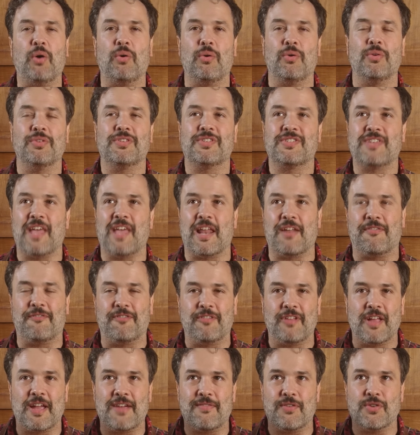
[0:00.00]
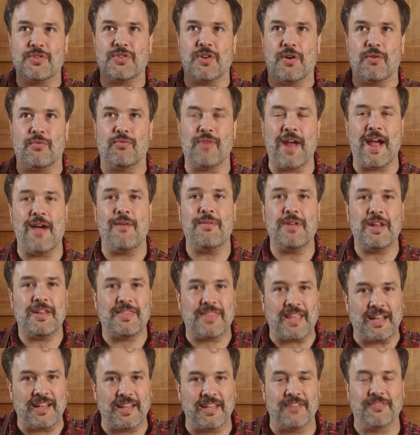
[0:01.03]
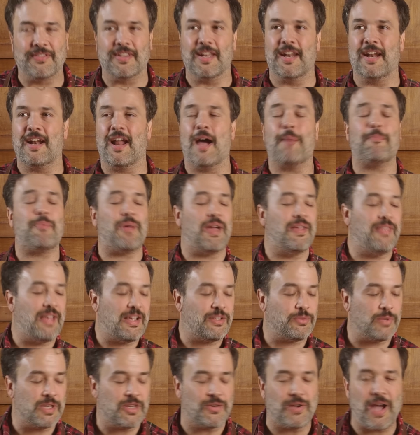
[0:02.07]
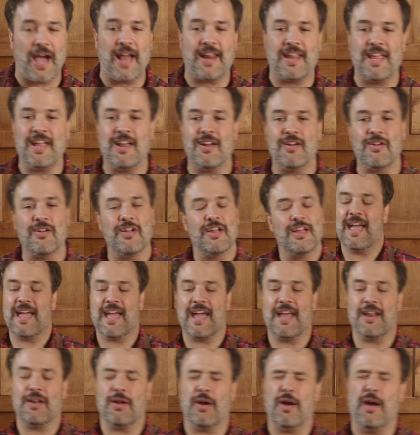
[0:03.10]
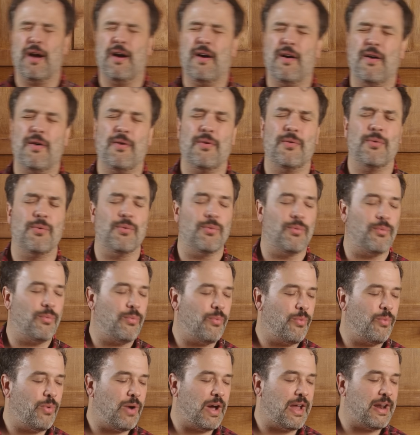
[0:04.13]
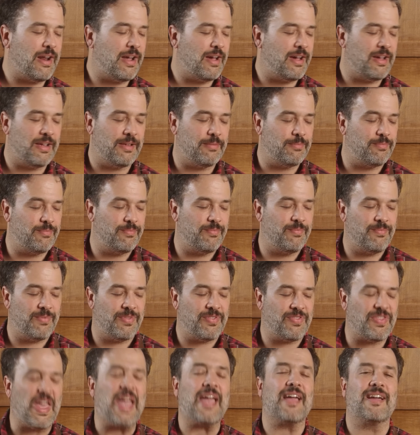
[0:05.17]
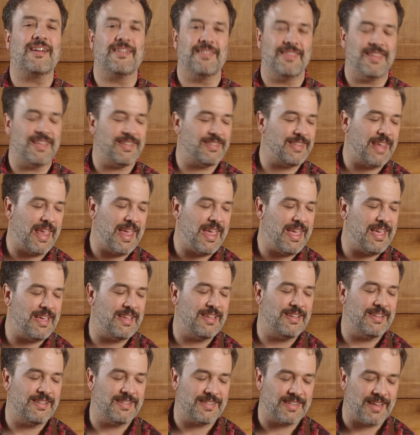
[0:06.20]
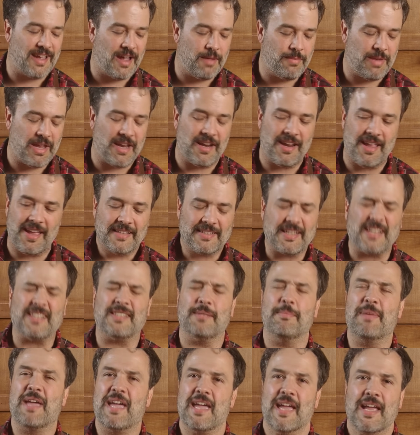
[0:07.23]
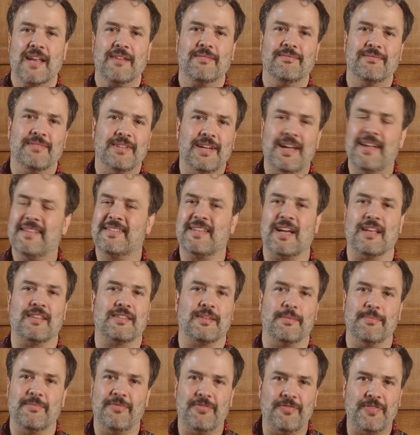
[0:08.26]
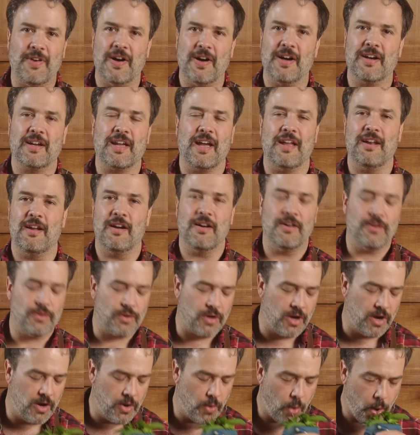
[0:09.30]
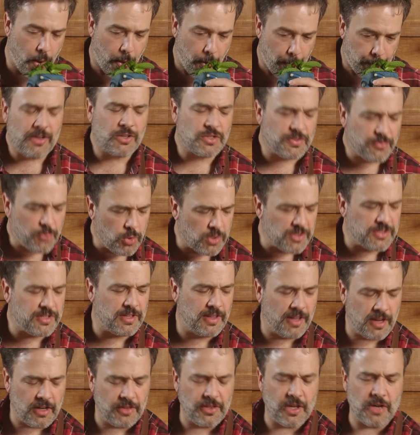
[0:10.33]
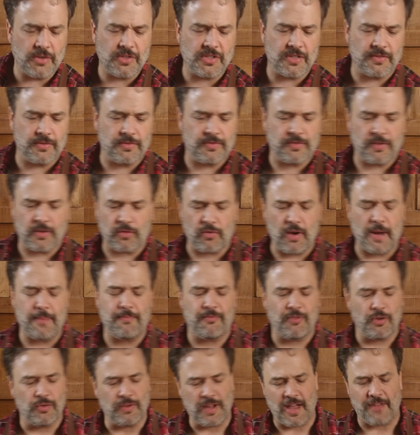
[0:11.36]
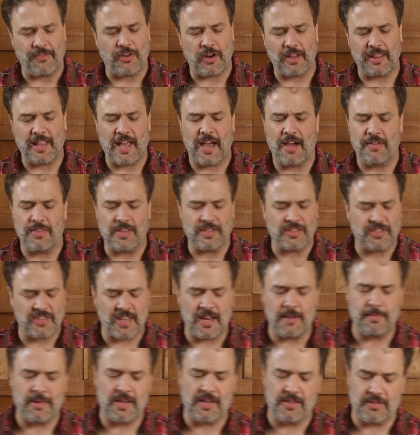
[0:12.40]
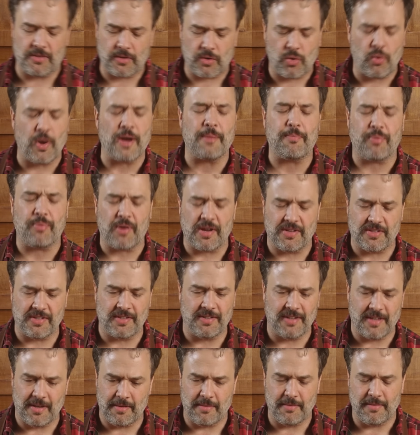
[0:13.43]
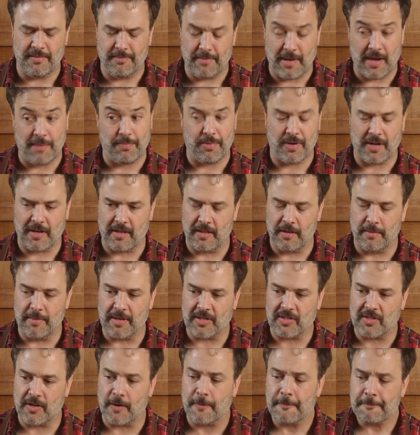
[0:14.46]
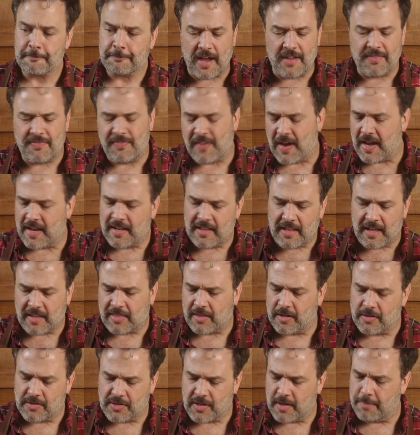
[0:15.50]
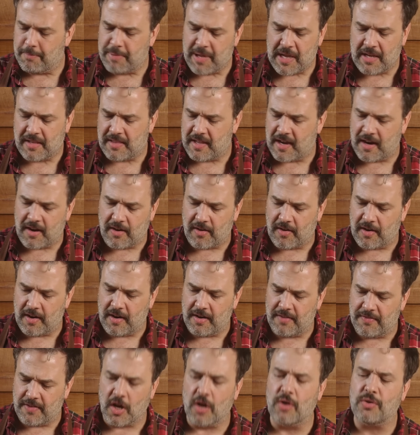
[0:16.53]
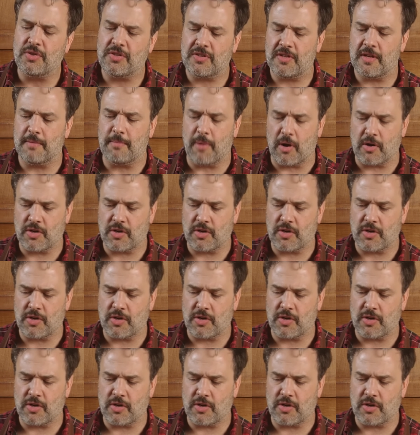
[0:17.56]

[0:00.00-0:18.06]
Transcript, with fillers: bold set of flavors around it that lifted it up, and that's what you got here. And oh, what a thing this is. I mean, it's got some heat. It's got some funk and hogo. There's of course little notes of grapefruit, not very loud. The cinnamon is quite present in my particular mix here. I find like there's a beat there of toasted